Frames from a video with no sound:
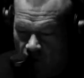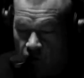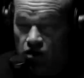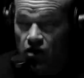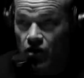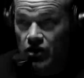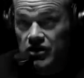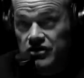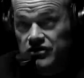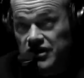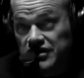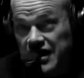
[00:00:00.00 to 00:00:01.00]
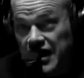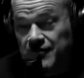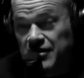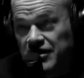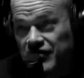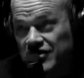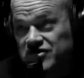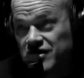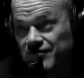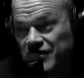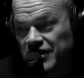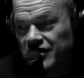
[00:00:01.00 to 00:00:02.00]
Or no, the, the enemy, that
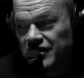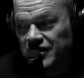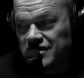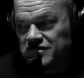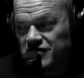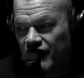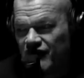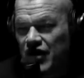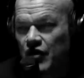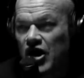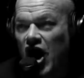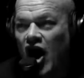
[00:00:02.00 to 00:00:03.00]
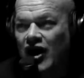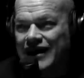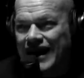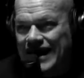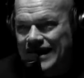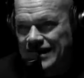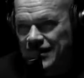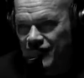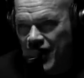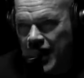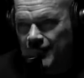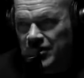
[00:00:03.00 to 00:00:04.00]
something is very unlikely of
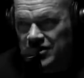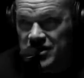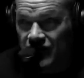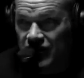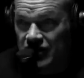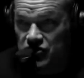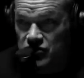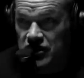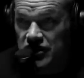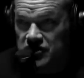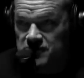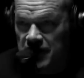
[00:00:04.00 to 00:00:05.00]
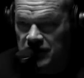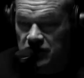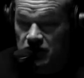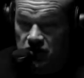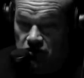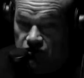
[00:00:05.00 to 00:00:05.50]
happening. It's not that you didn't expect it.